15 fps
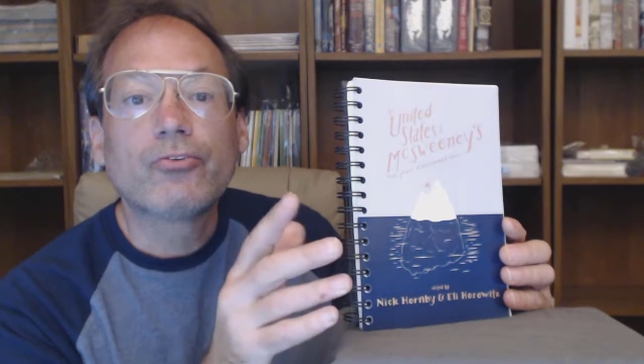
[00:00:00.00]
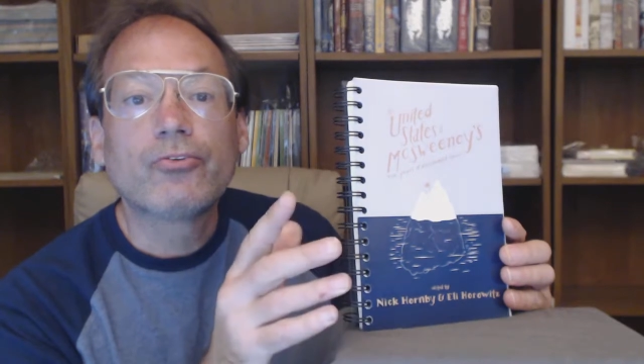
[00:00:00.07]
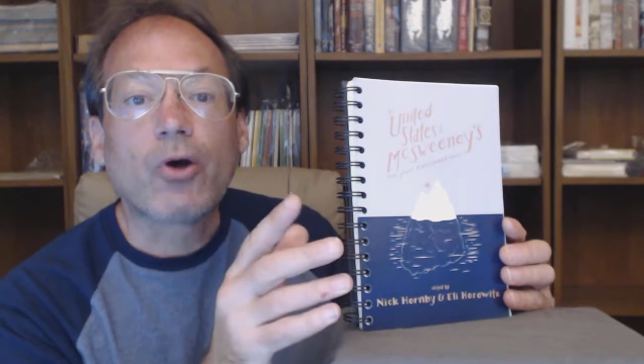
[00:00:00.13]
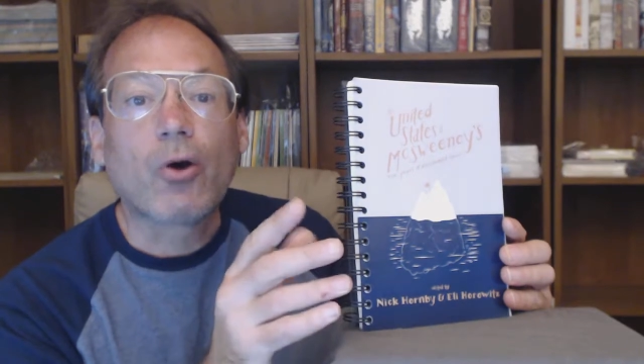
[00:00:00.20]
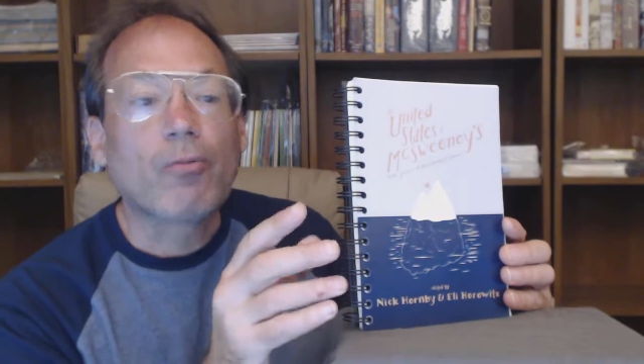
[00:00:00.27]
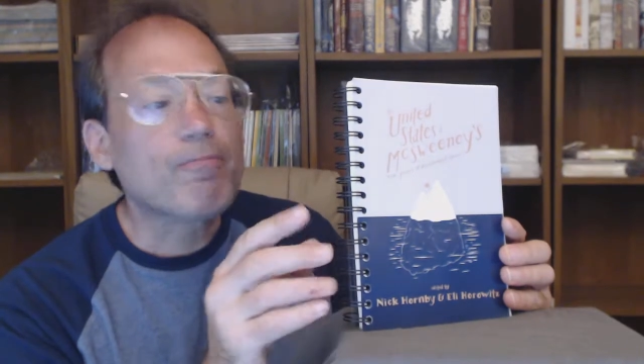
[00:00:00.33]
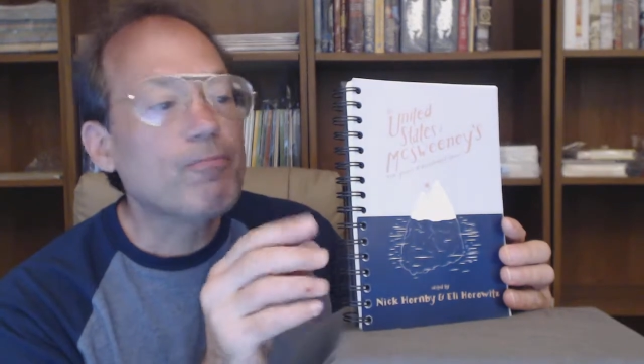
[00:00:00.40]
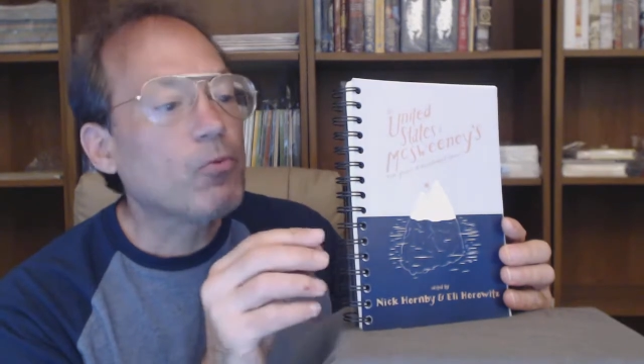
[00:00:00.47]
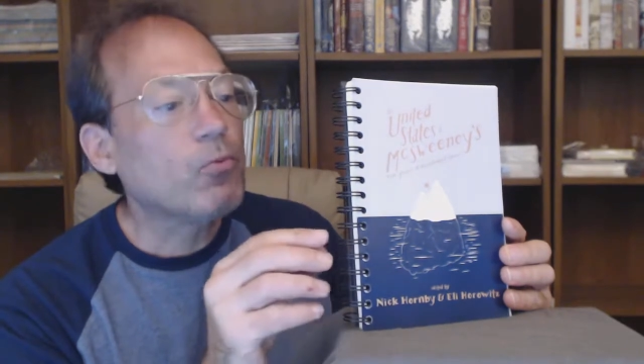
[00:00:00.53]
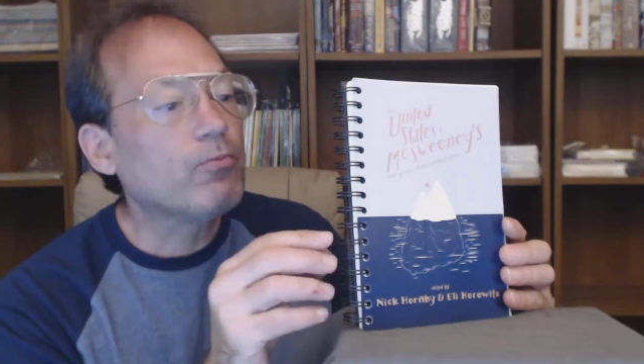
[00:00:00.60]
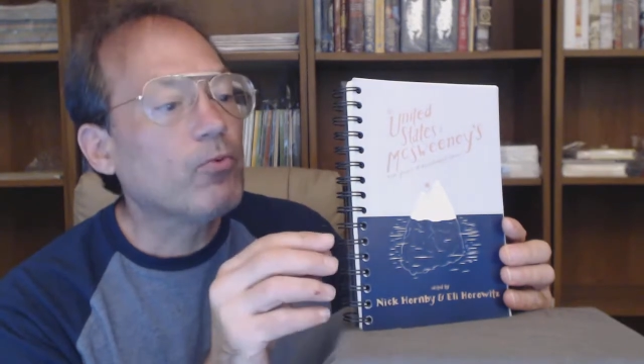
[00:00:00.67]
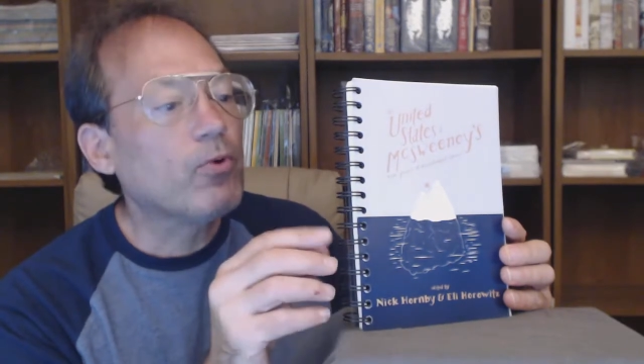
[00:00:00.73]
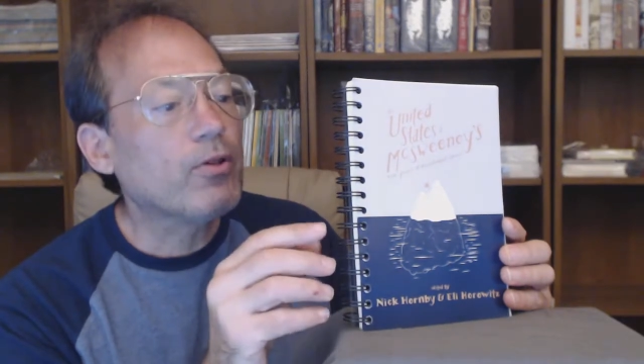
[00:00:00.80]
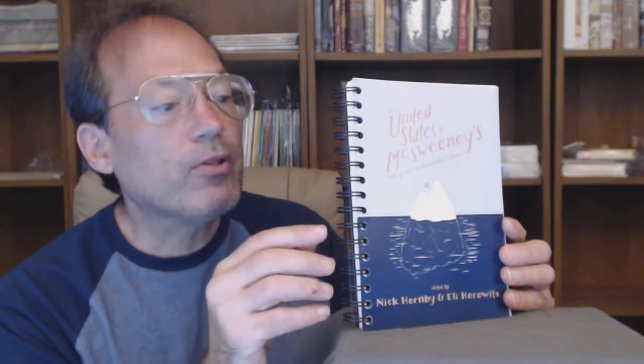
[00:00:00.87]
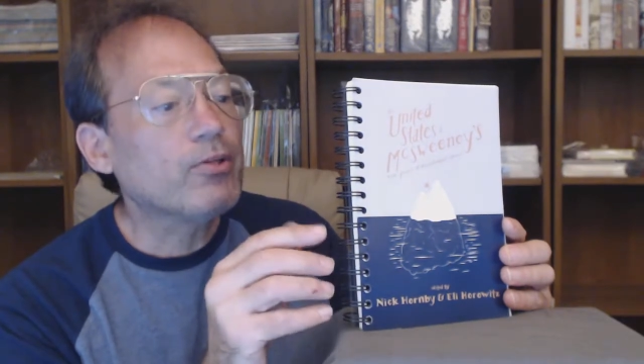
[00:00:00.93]
So
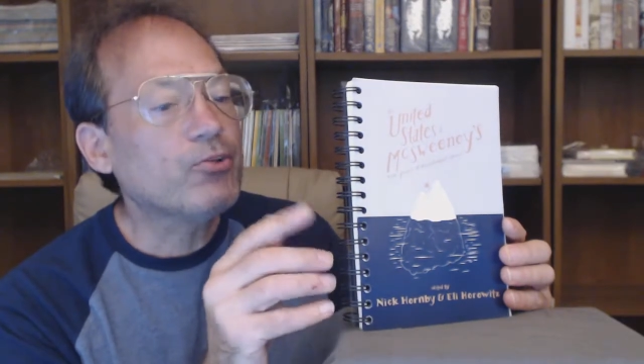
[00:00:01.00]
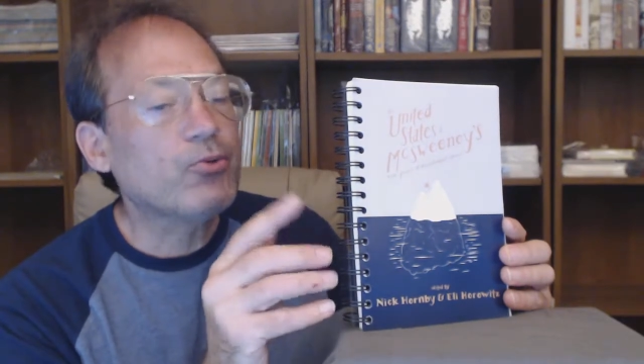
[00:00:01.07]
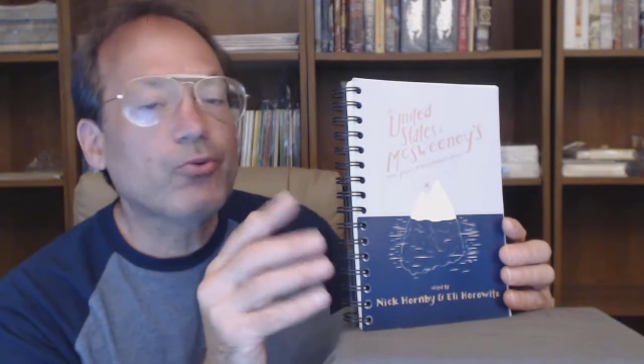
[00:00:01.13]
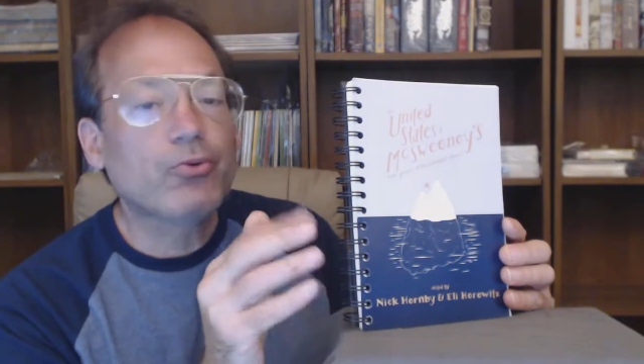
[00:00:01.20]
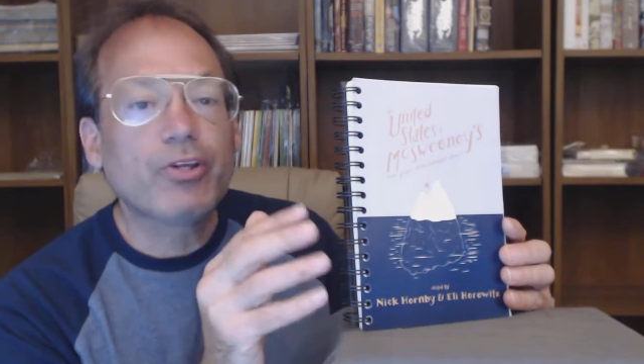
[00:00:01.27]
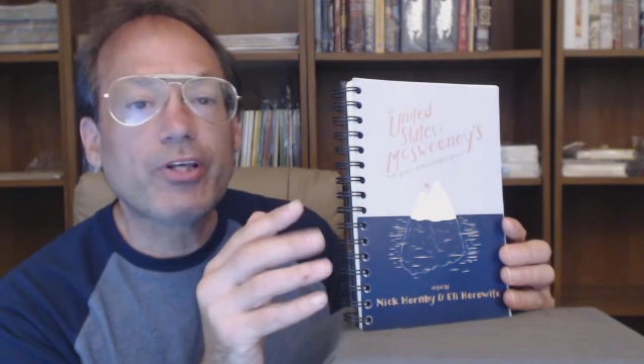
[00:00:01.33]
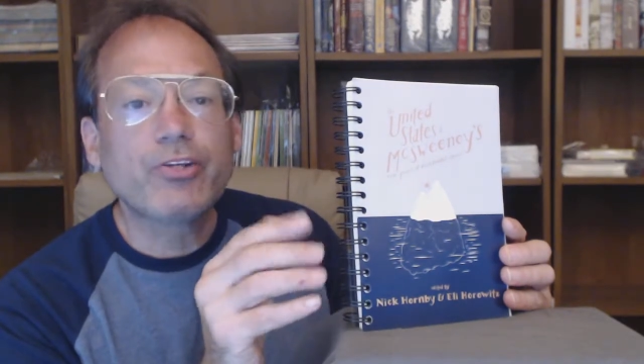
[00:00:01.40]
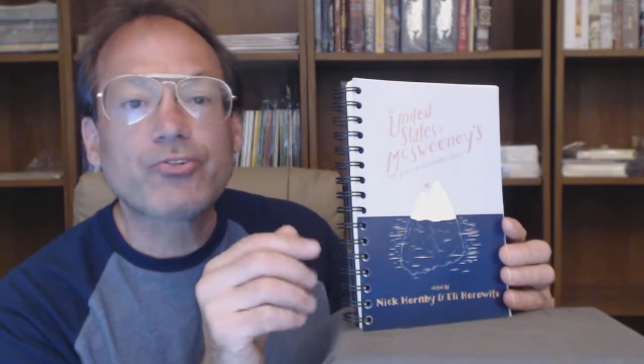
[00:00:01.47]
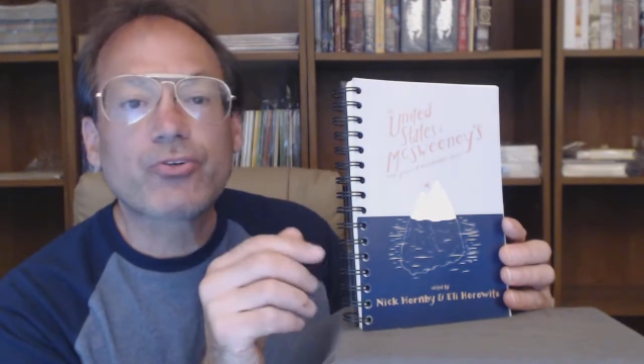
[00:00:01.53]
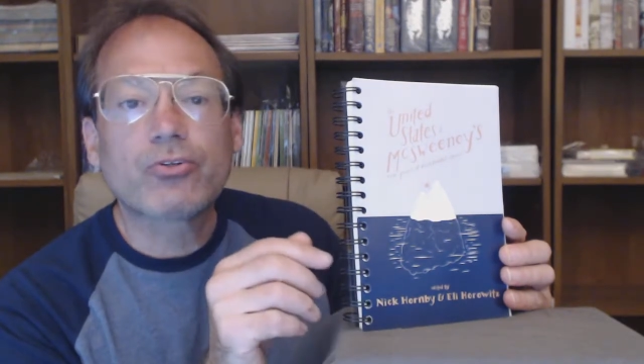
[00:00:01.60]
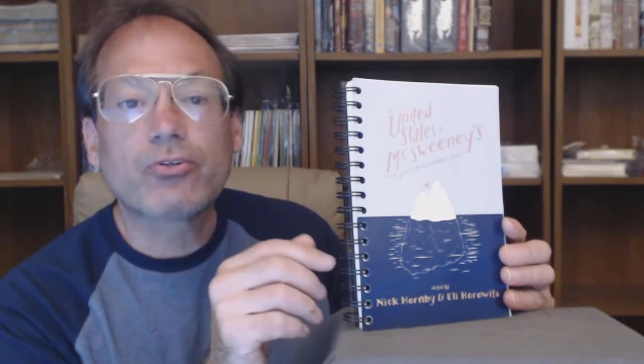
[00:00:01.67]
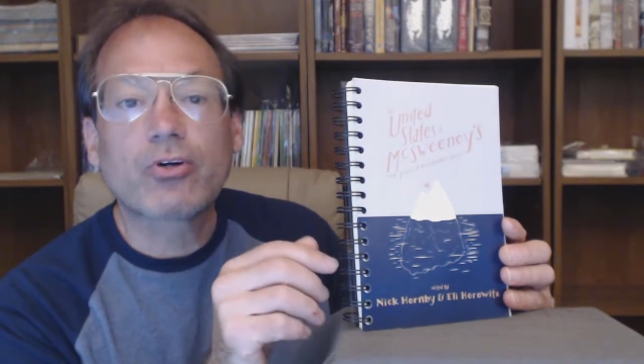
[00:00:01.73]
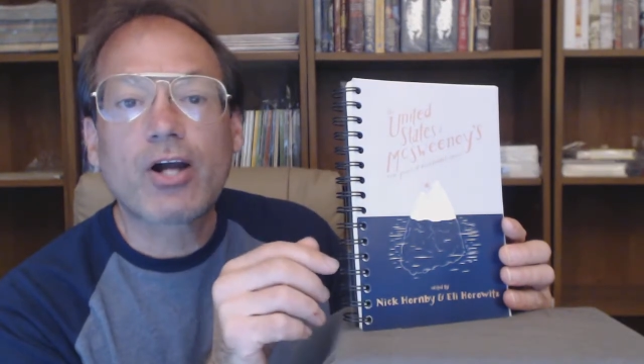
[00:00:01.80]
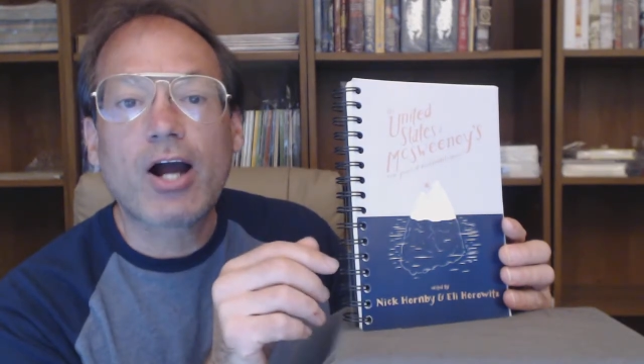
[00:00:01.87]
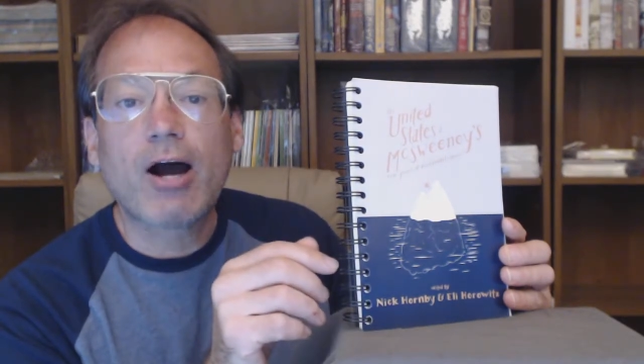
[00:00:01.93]
whether this was an
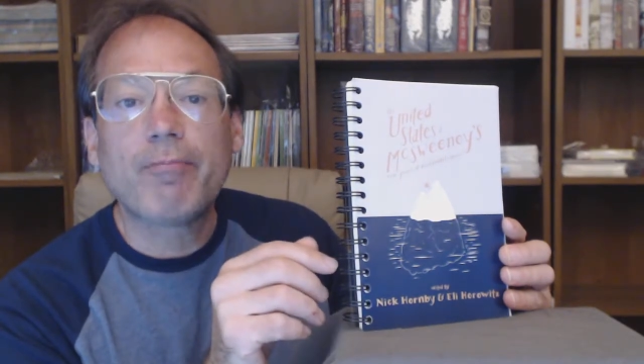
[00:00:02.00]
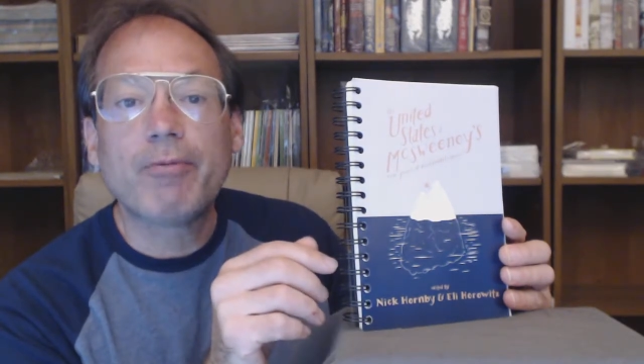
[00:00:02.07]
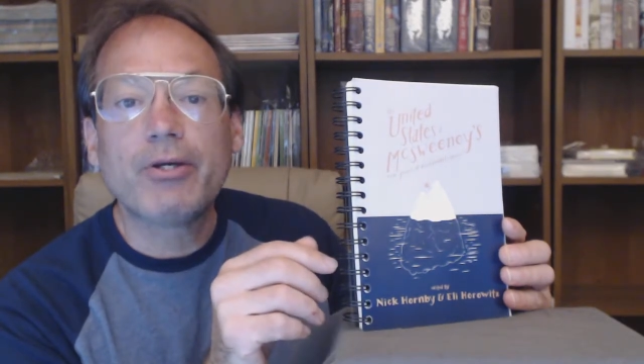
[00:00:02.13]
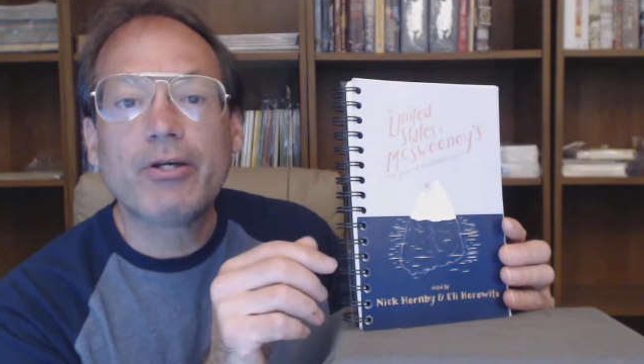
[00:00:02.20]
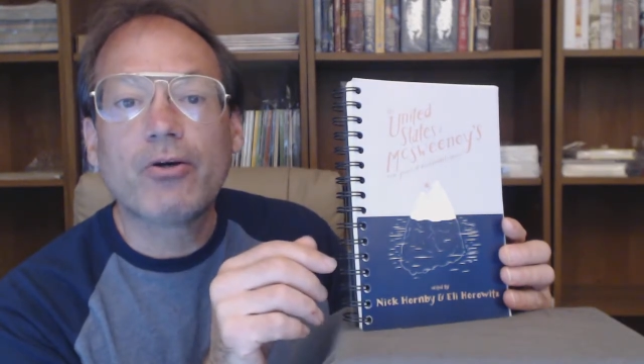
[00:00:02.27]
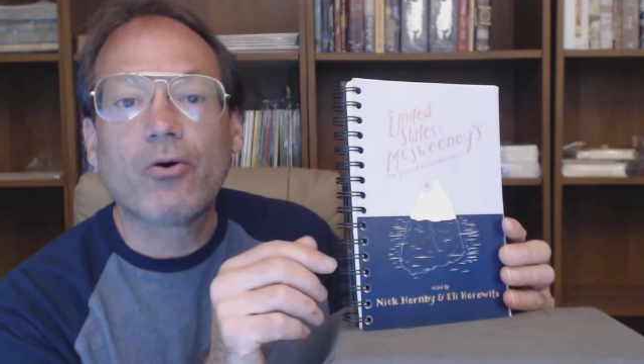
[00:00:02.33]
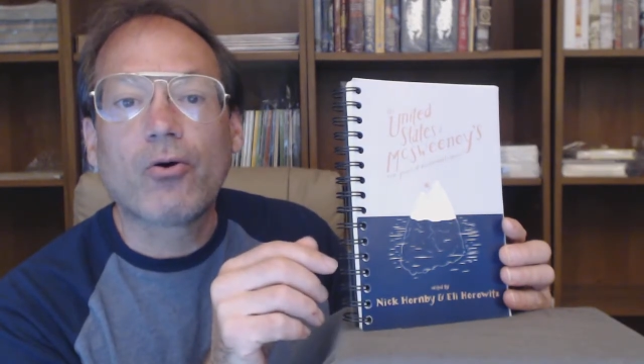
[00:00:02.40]
internal copy